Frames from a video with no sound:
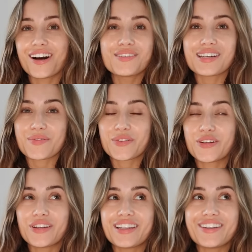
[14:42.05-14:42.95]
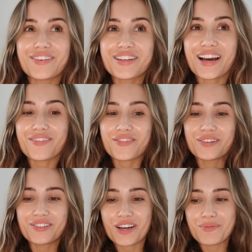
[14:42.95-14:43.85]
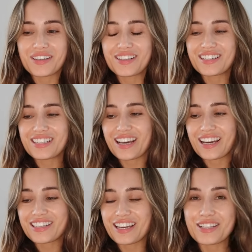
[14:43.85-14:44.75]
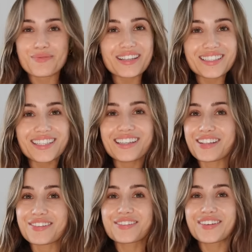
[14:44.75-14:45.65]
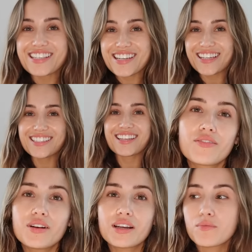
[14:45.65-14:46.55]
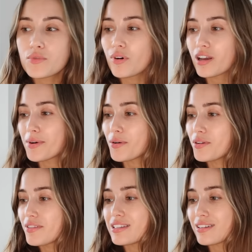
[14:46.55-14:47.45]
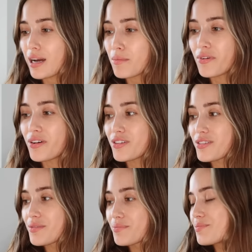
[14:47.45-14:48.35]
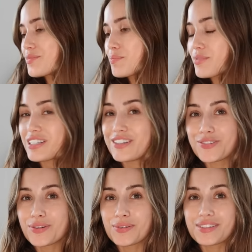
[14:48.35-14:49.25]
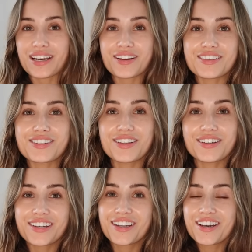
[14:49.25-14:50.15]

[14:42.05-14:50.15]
I would absolutely love to have a real diamond tennis bracelet. That's on the wish list. I feel like I'm talking about all of these glamorous, pretty jewels, and I just look